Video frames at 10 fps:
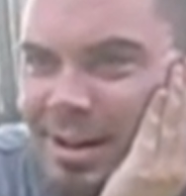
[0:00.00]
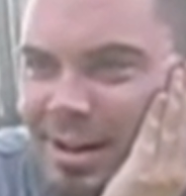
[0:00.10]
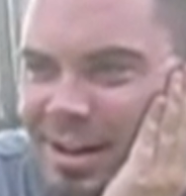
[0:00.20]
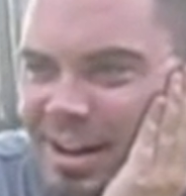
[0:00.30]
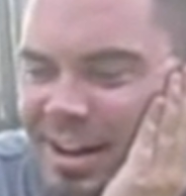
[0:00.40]

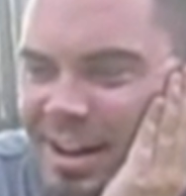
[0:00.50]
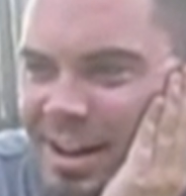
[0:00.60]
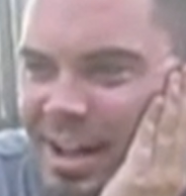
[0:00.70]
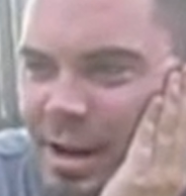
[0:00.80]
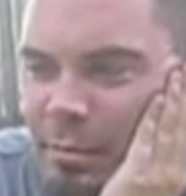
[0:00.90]
And
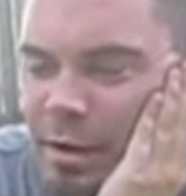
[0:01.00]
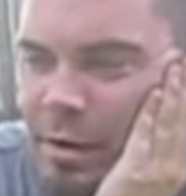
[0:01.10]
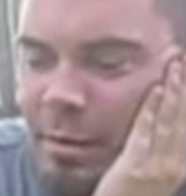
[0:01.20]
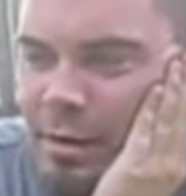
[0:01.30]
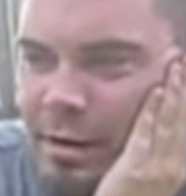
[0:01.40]
I'm like,
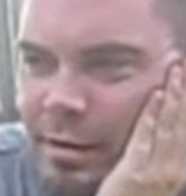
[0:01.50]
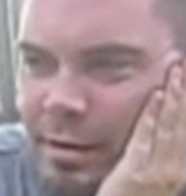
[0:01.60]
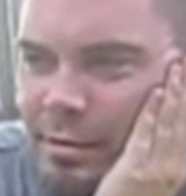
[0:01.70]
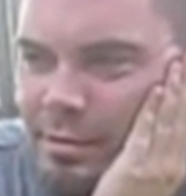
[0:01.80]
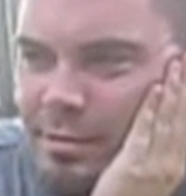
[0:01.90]
wait a minute
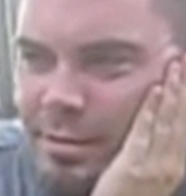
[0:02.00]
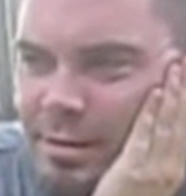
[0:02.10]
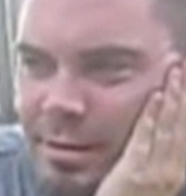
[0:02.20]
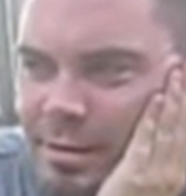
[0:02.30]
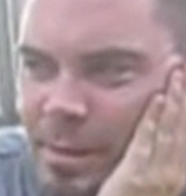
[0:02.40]
here.
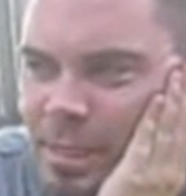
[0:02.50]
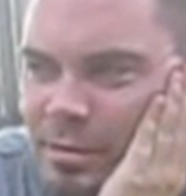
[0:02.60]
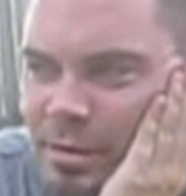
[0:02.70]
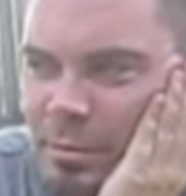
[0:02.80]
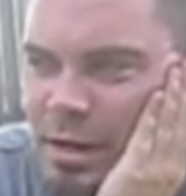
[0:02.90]

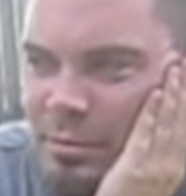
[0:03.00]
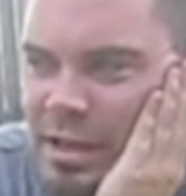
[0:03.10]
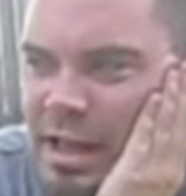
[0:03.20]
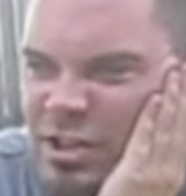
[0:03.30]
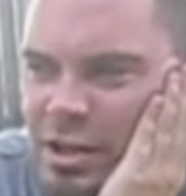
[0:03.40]
Sometimes
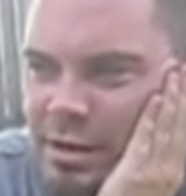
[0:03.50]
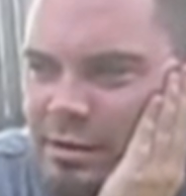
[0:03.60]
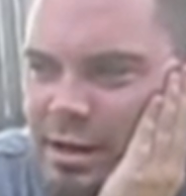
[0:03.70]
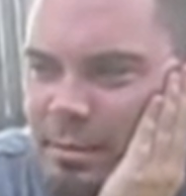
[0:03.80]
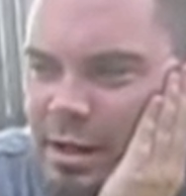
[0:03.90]
the age kicks
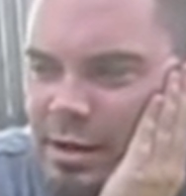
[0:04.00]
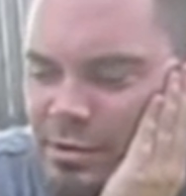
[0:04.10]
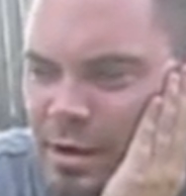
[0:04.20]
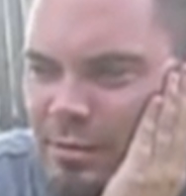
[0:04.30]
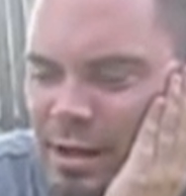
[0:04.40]
in. I'm like, I
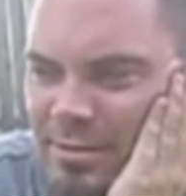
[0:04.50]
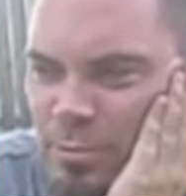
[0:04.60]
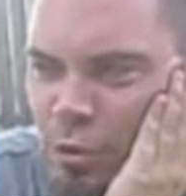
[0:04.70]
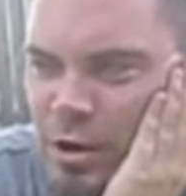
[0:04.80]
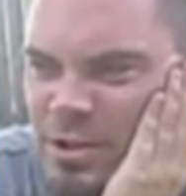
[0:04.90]
do have 11
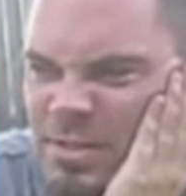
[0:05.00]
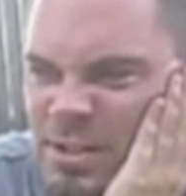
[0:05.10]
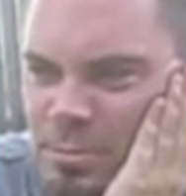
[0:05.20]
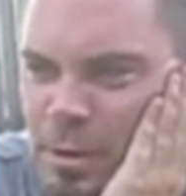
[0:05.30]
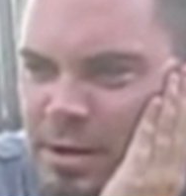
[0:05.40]
more years of
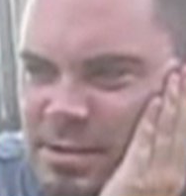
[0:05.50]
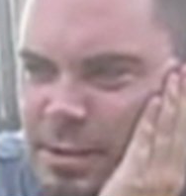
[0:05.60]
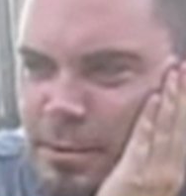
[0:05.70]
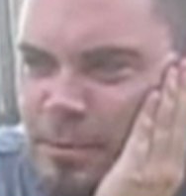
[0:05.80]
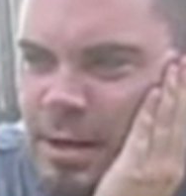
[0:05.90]
experience
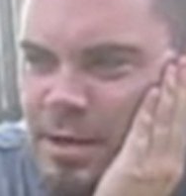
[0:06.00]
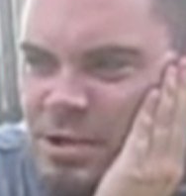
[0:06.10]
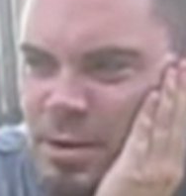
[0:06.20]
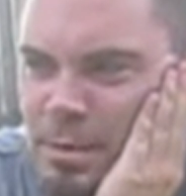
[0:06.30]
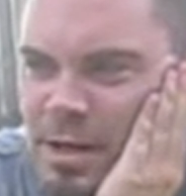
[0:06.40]
here. Why is
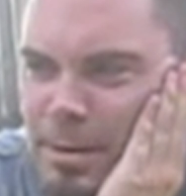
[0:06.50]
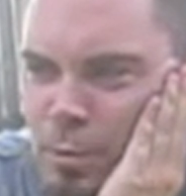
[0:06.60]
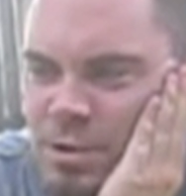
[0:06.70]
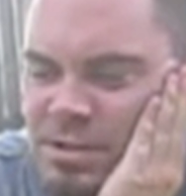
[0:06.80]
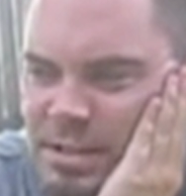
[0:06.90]
she making
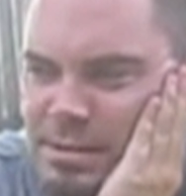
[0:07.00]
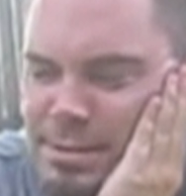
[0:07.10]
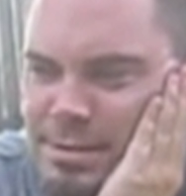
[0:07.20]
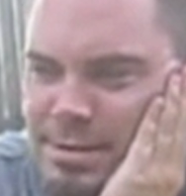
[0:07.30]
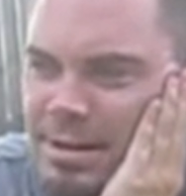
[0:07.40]
more
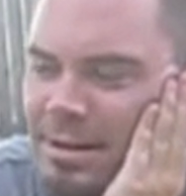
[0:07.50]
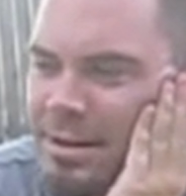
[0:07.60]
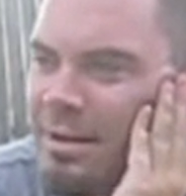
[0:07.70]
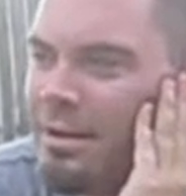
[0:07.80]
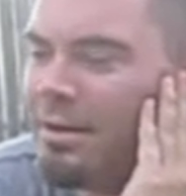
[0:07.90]
sense?
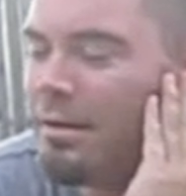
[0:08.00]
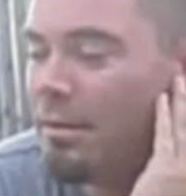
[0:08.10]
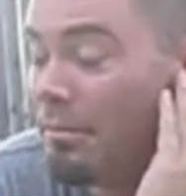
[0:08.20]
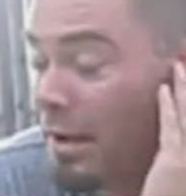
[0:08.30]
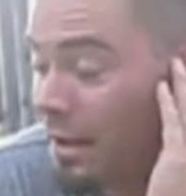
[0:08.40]

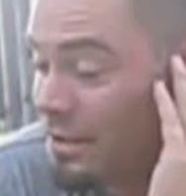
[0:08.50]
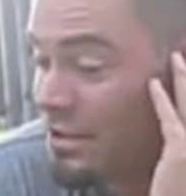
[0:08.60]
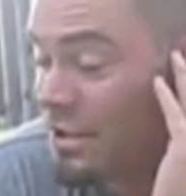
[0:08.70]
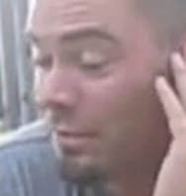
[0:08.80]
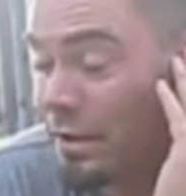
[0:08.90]
But
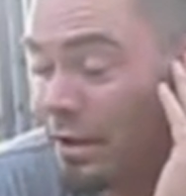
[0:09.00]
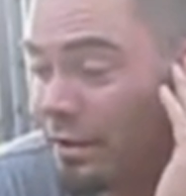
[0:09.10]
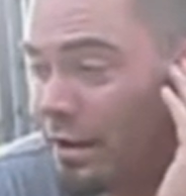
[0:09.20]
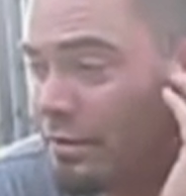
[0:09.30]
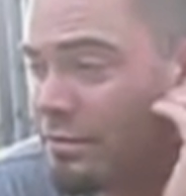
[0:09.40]
she really
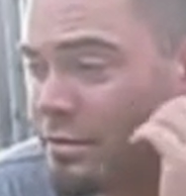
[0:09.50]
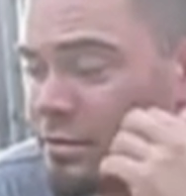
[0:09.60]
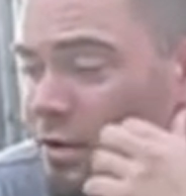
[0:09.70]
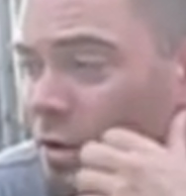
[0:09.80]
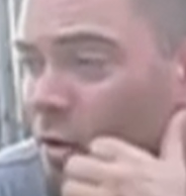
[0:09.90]
does.
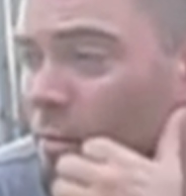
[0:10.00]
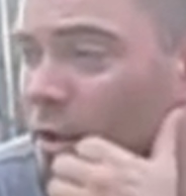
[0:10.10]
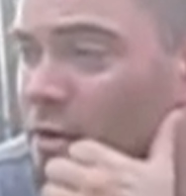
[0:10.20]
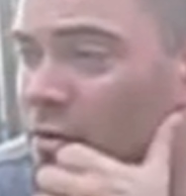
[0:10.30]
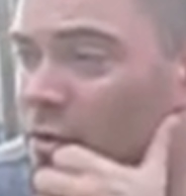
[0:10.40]
So, I
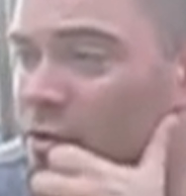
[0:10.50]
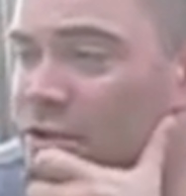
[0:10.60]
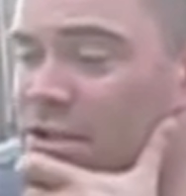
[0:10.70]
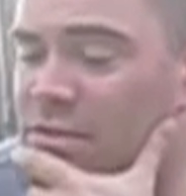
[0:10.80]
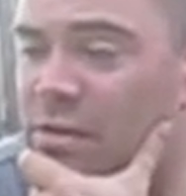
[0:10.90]
mean,
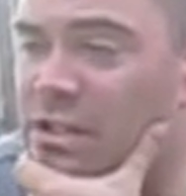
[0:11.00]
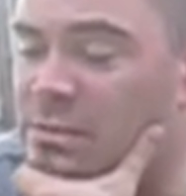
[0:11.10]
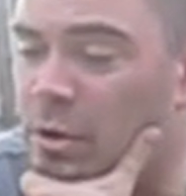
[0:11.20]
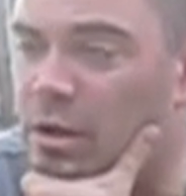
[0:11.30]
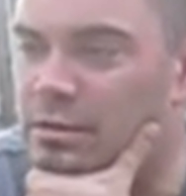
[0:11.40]
she's very
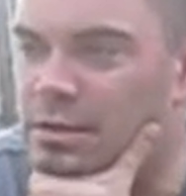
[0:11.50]
smart.